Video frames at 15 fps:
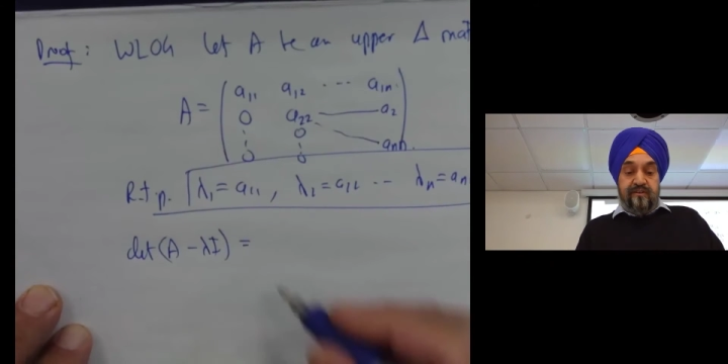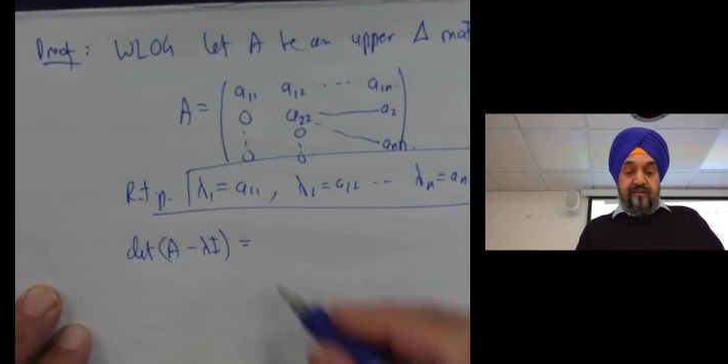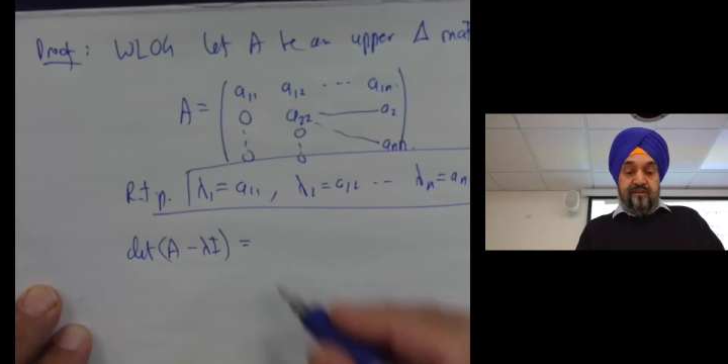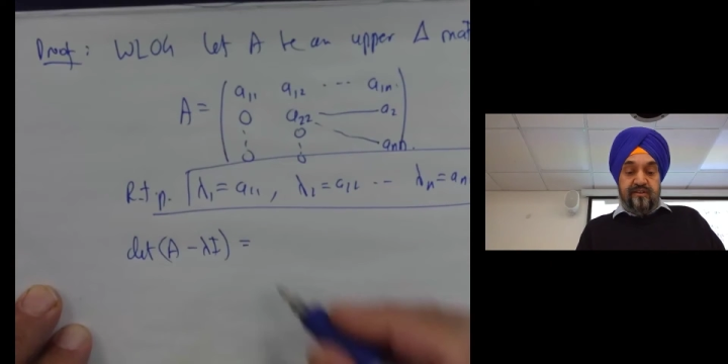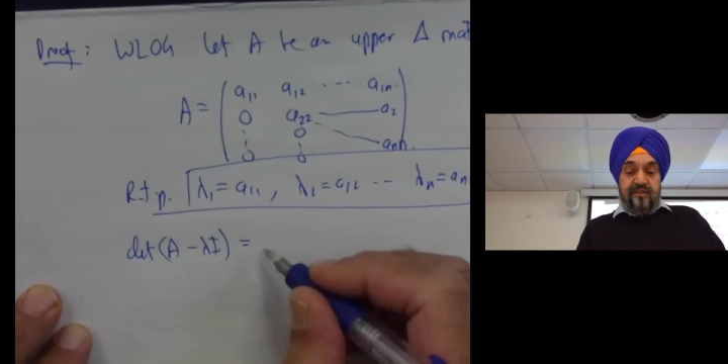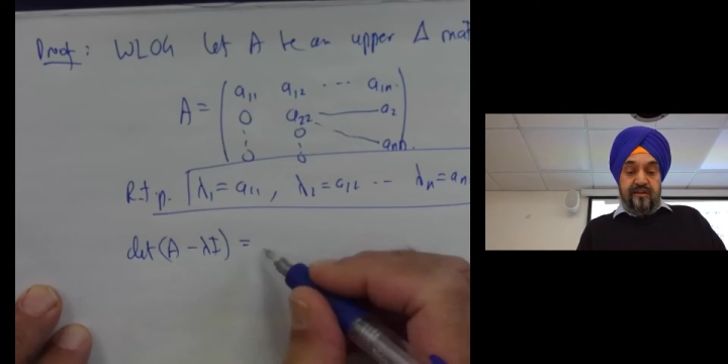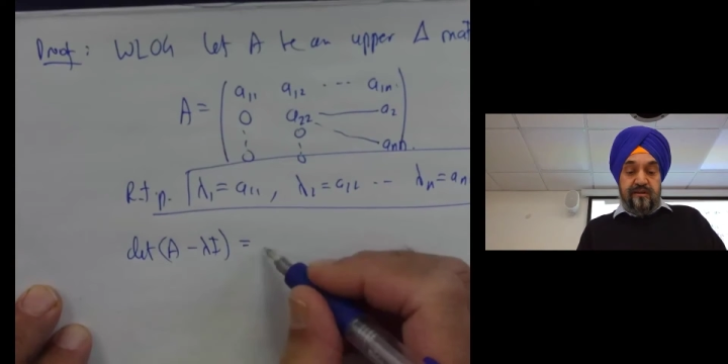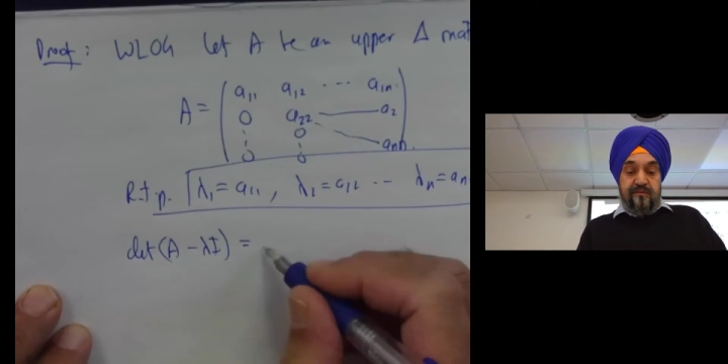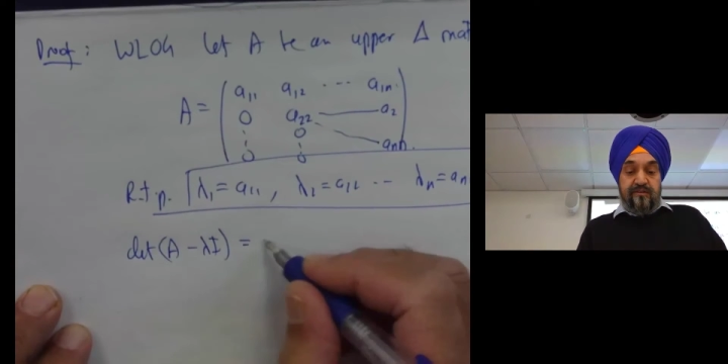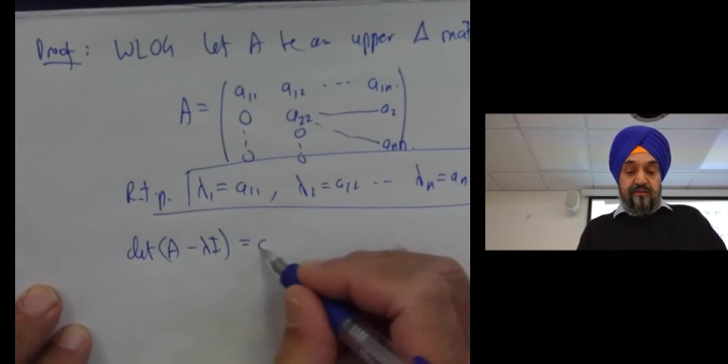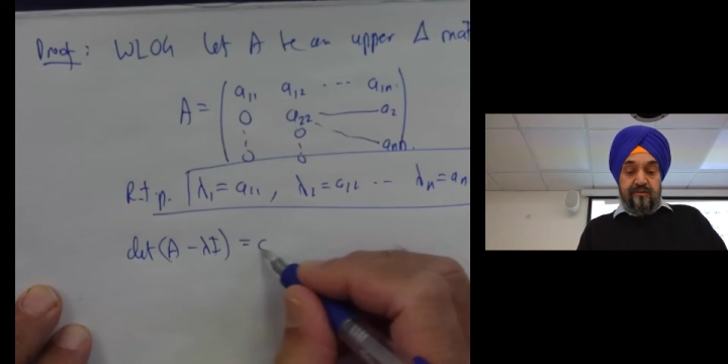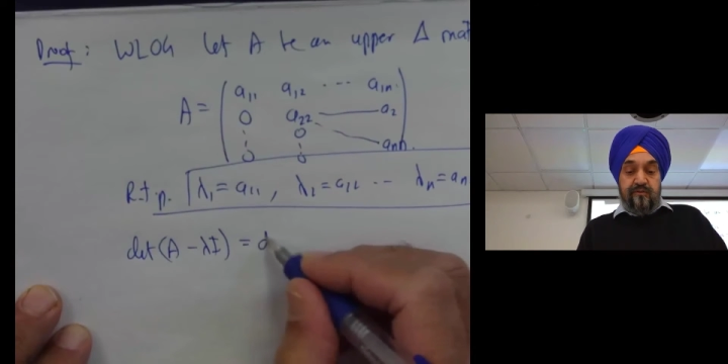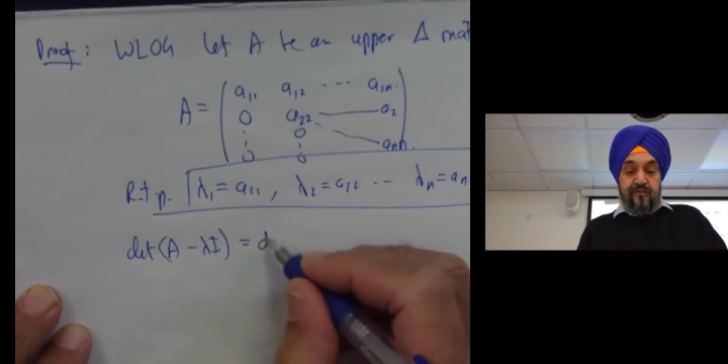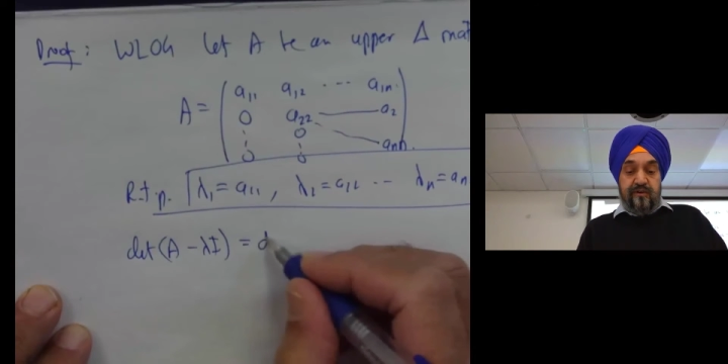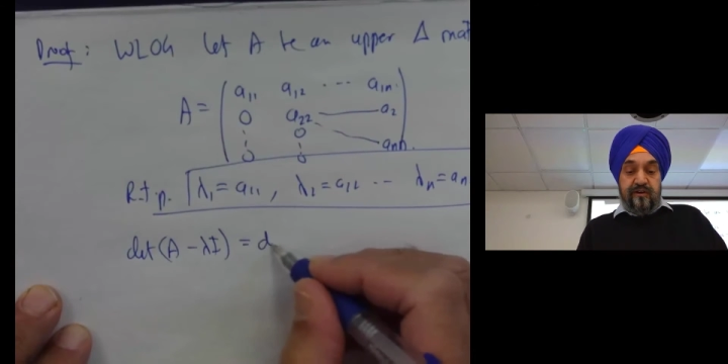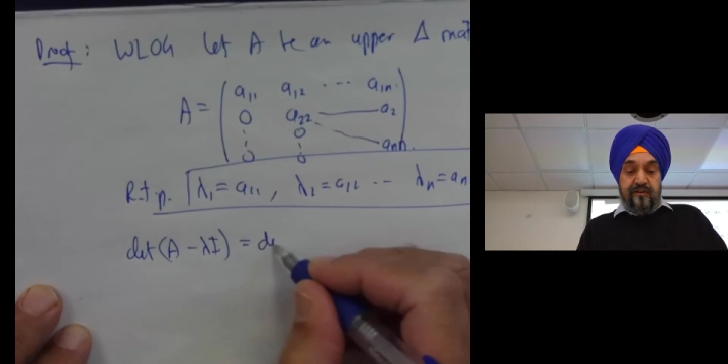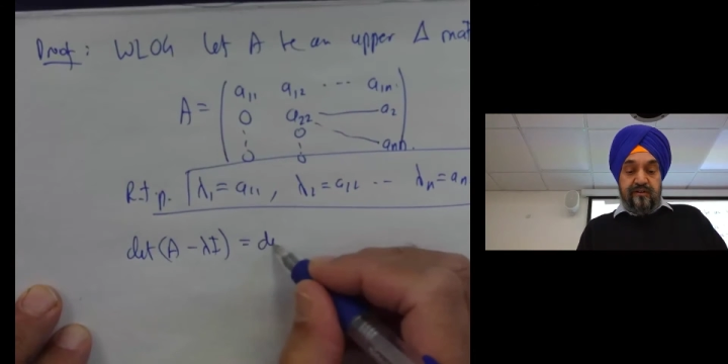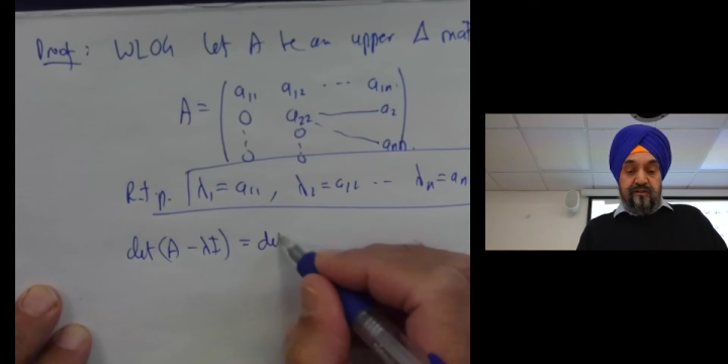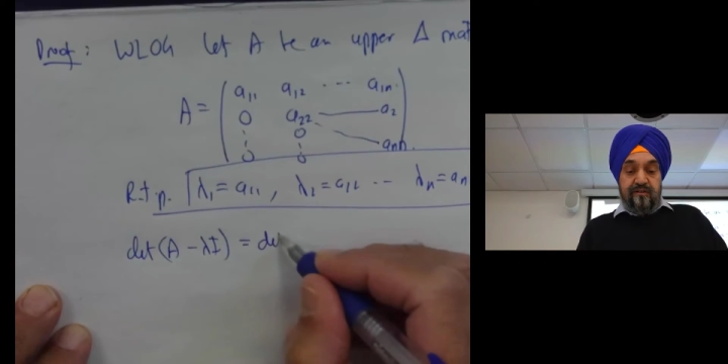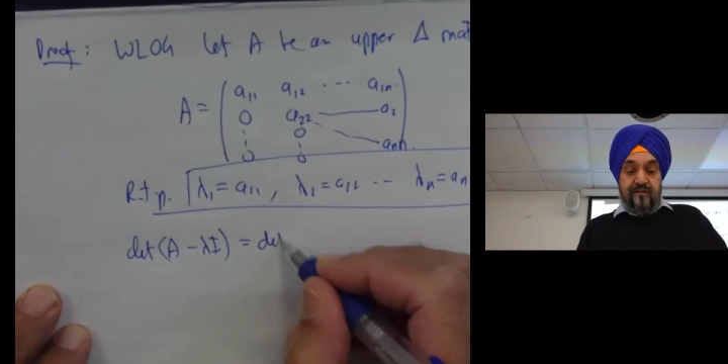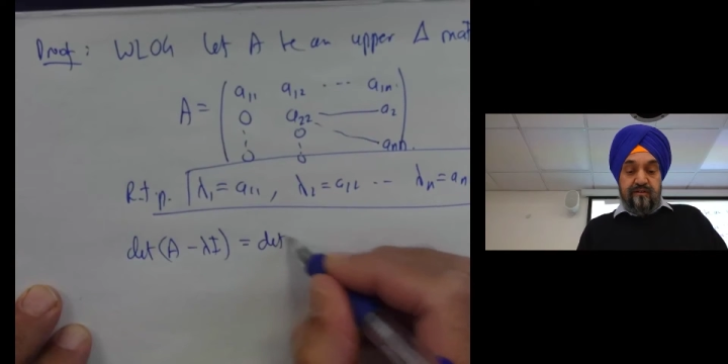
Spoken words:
Determinant of what?